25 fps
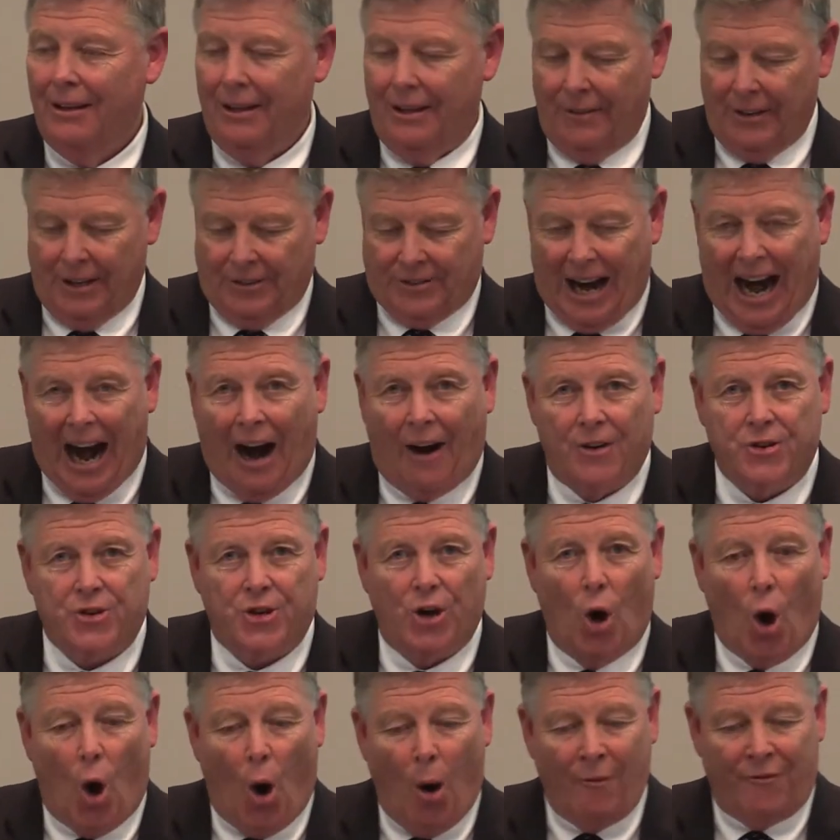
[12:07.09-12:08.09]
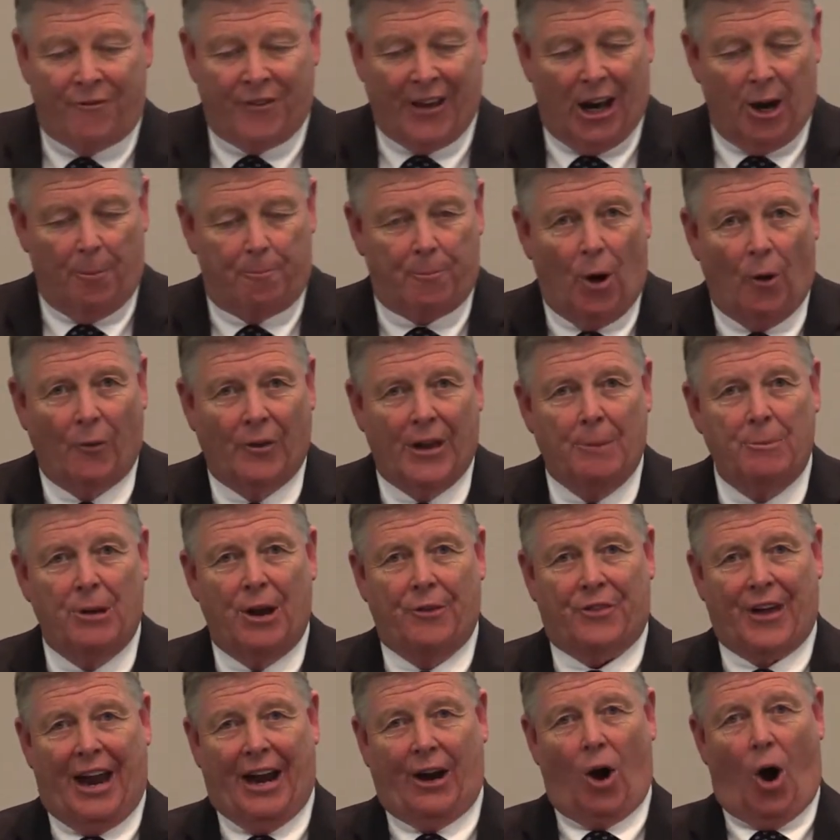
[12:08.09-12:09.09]
The Tower of Siloam fell upon them. You
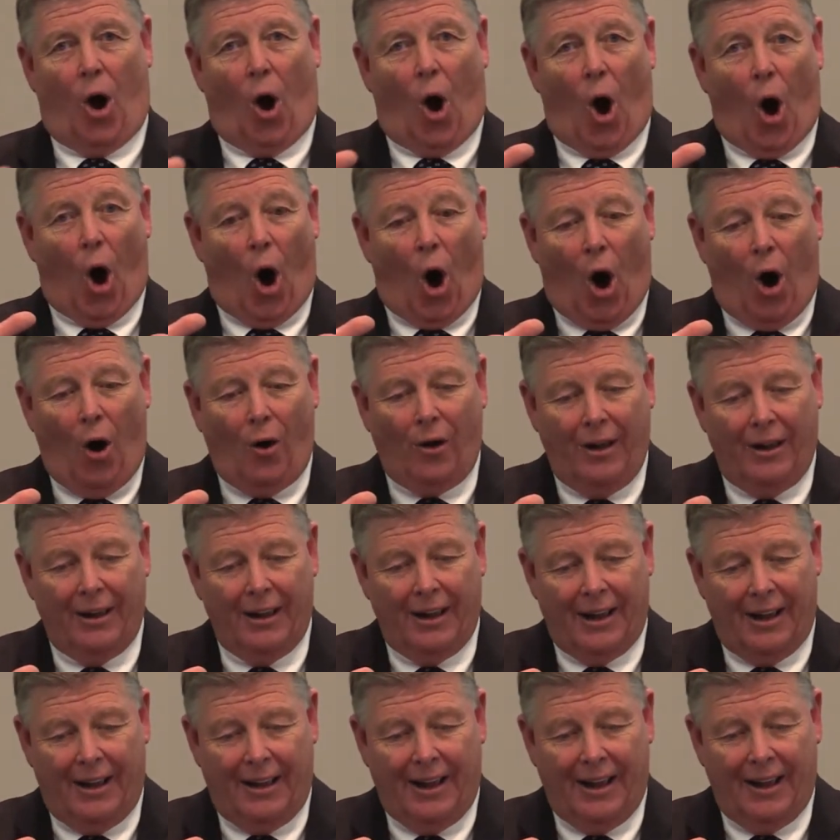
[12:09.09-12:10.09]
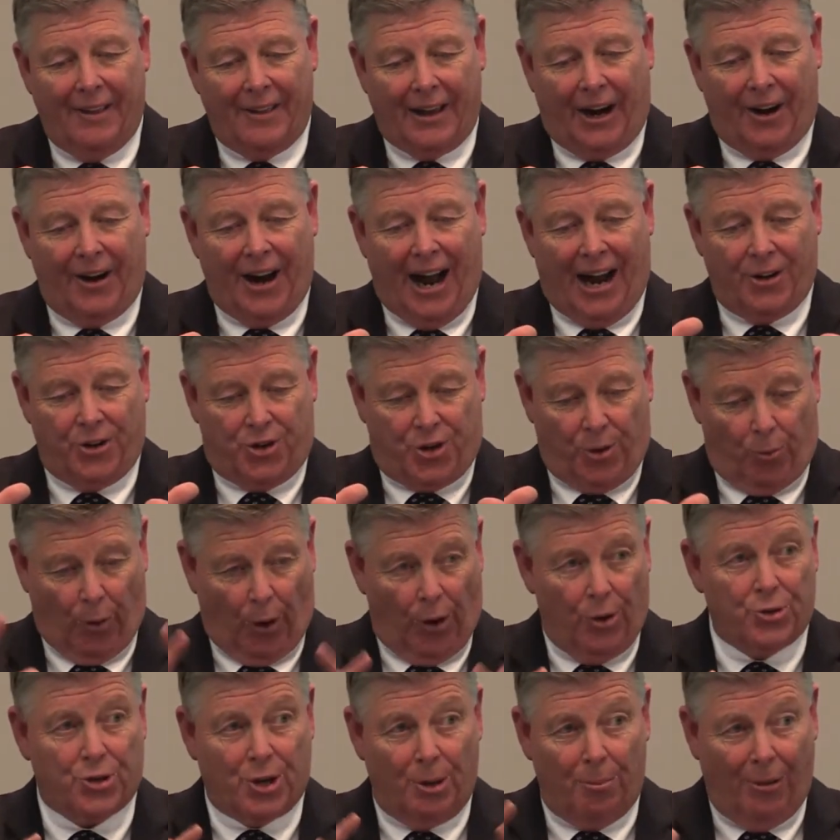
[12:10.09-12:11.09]
think all that are not in
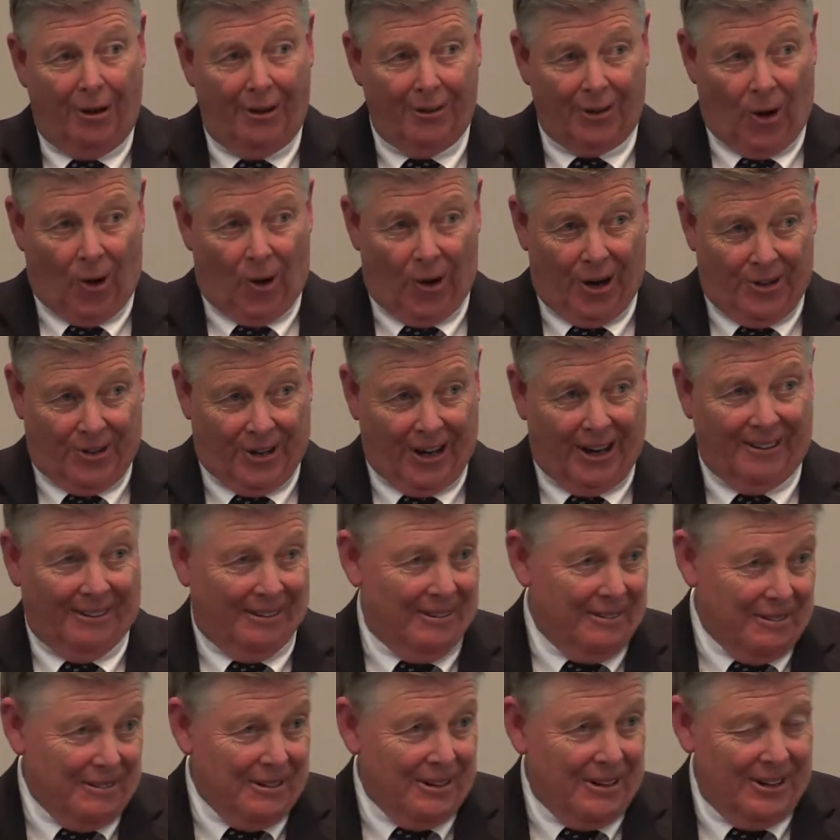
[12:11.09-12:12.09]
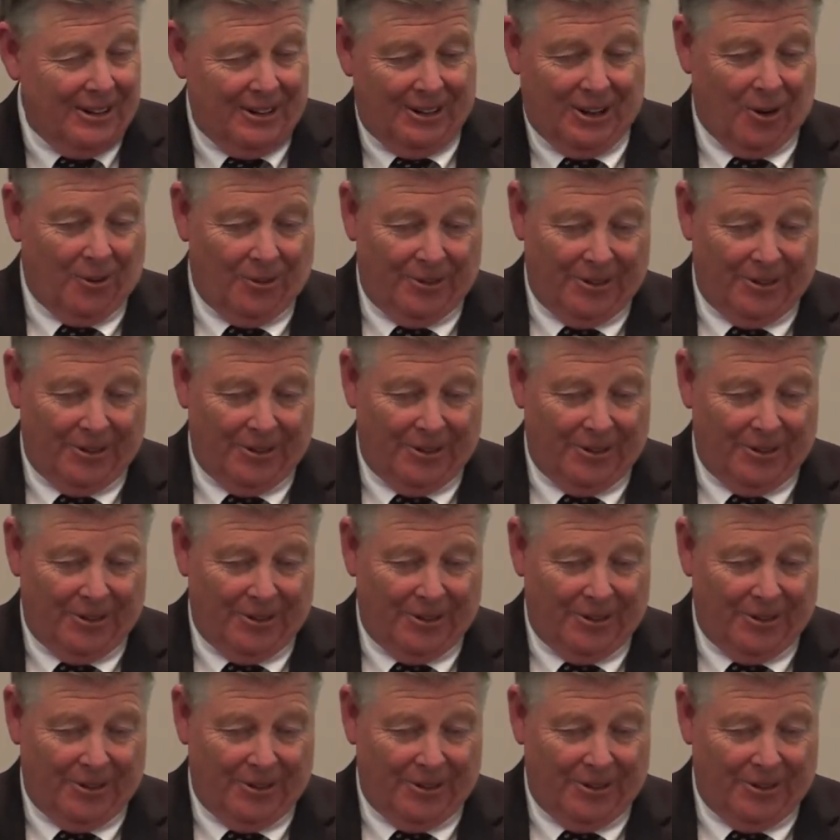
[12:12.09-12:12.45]
Jerusalem going to, you